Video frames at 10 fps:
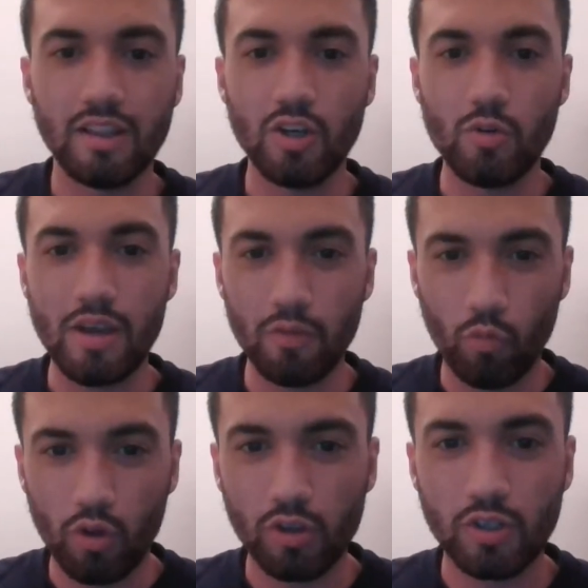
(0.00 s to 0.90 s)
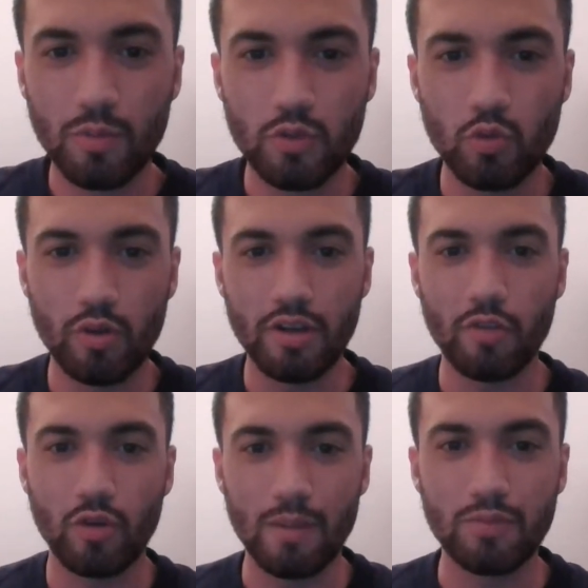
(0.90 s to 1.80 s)
Hello and welcome to
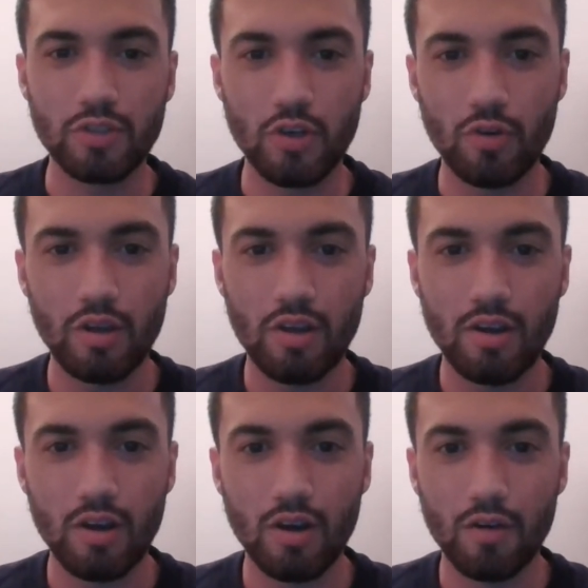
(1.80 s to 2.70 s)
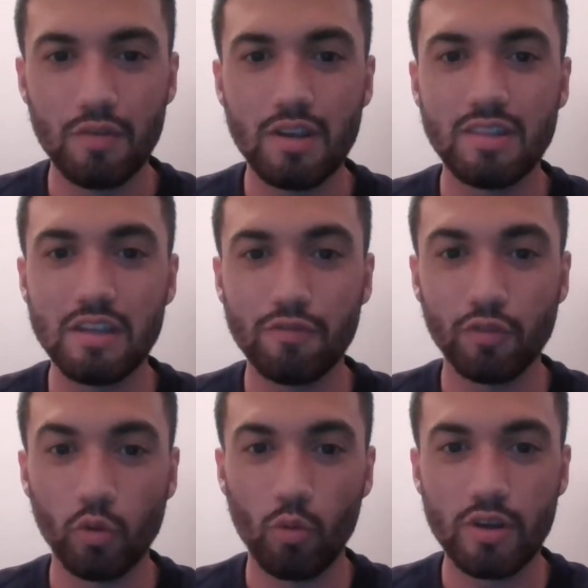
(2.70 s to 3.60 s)
another episode of the
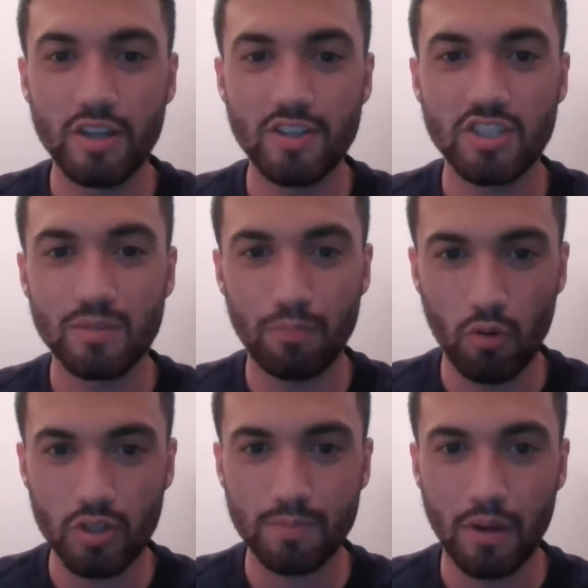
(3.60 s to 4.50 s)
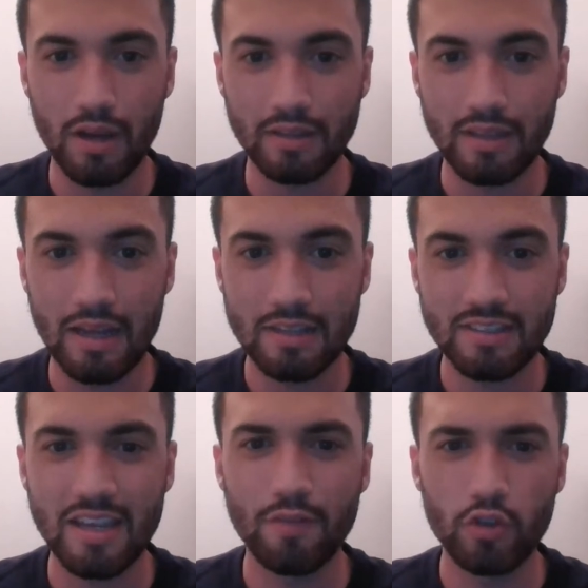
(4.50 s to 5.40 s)
Floridian Sports Podcast.
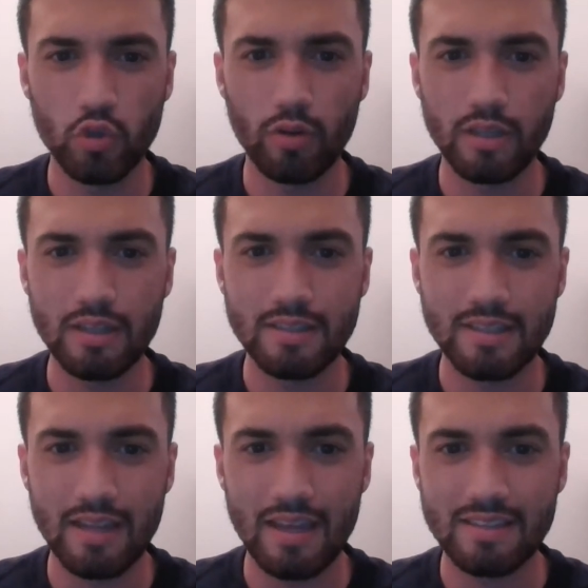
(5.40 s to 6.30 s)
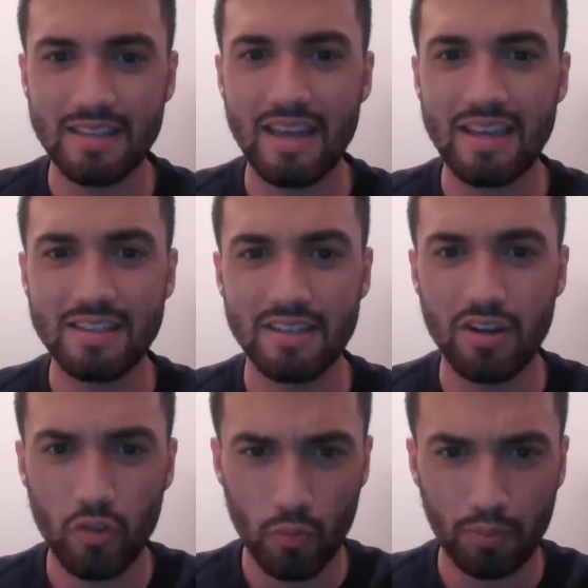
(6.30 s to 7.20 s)
Thank you for joining in today. Today is
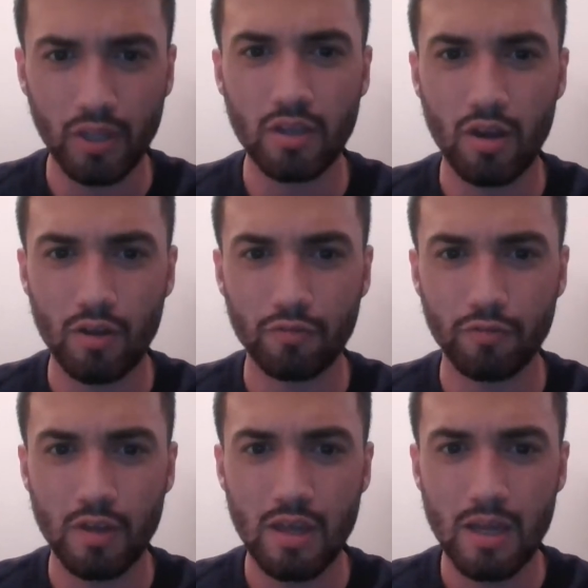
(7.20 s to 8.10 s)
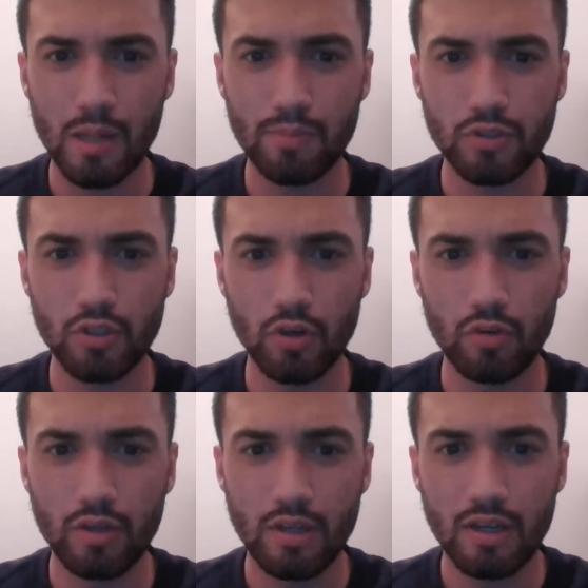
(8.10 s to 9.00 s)
another playoff
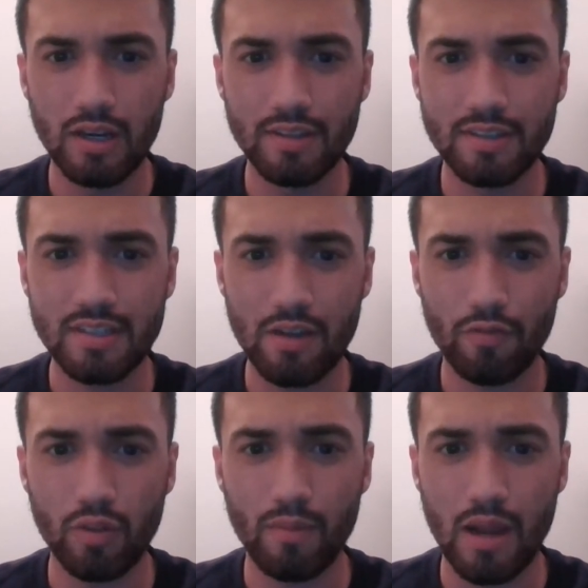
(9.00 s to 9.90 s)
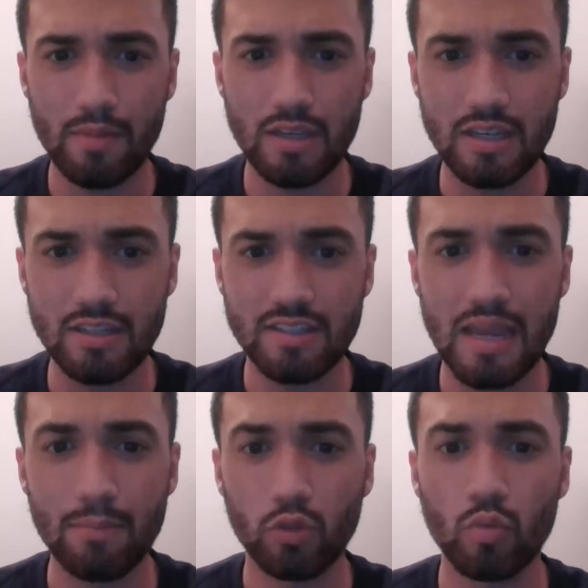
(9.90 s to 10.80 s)
episode, uh, this time for the Miami Heat's
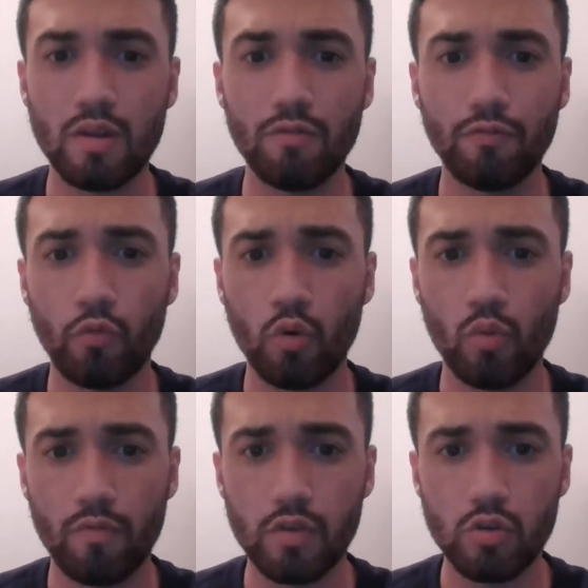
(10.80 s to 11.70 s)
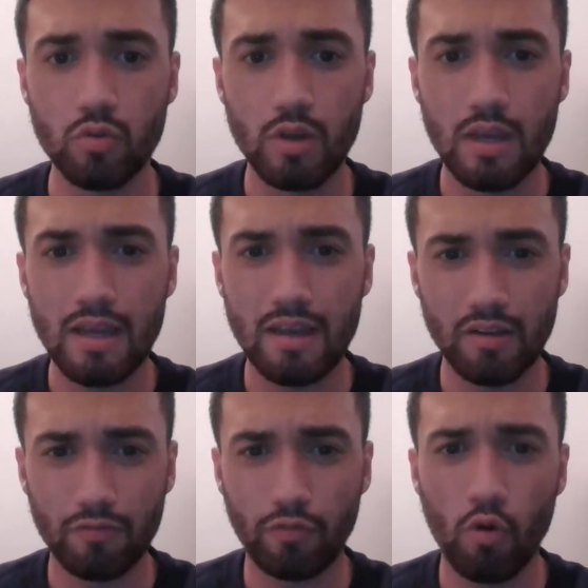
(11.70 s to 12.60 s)
Game 3 and 4 review. And
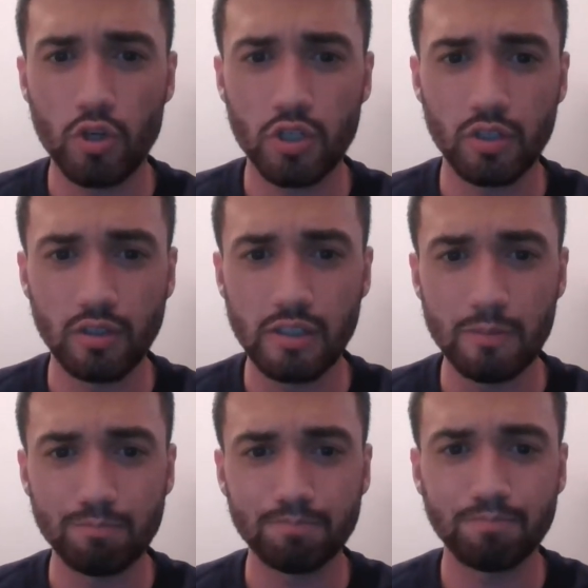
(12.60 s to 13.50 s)
unfortunately,